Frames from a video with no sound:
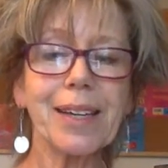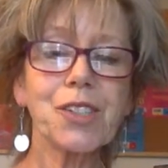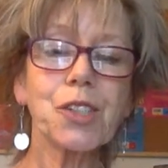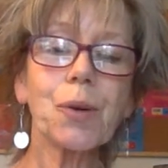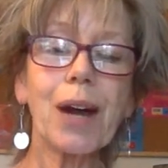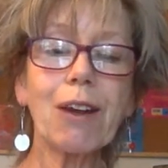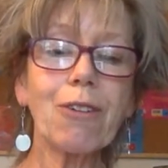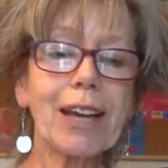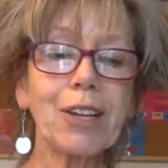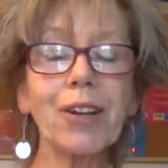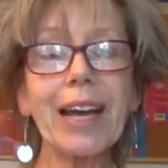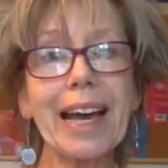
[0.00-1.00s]
so I
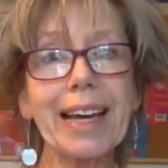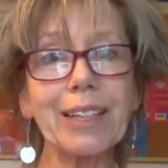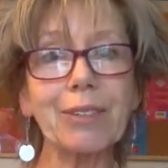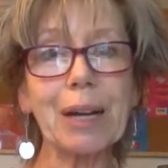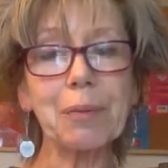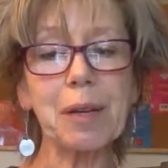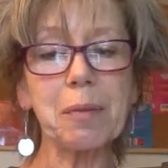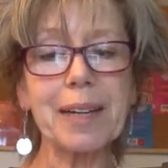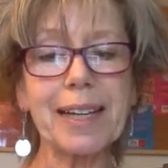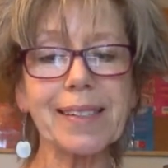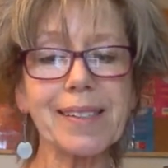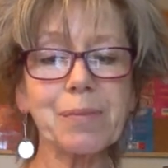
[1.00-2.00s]
ran on ahead and grabbed their
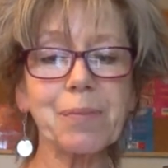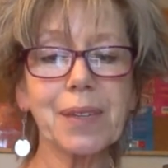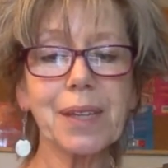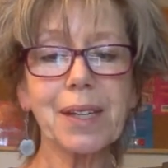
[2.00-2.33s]
place.